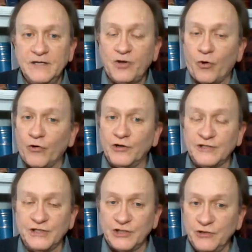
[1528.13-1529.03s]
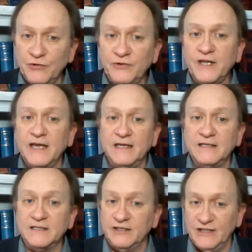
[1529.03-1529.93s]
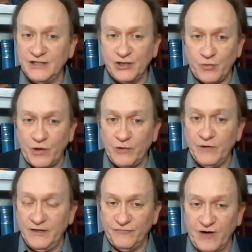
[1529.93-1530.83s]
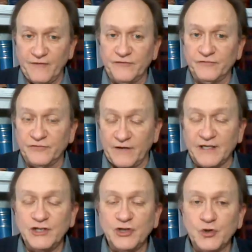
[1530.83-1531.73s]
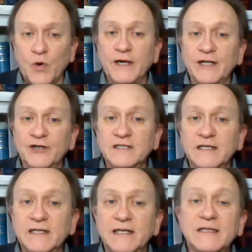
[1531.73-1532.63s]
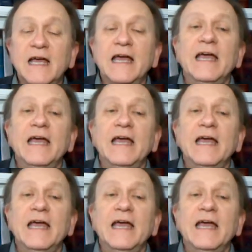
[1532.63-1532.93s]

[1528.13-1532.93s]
The Lord looks at two things, and this is where in Revelation 20 you can see this.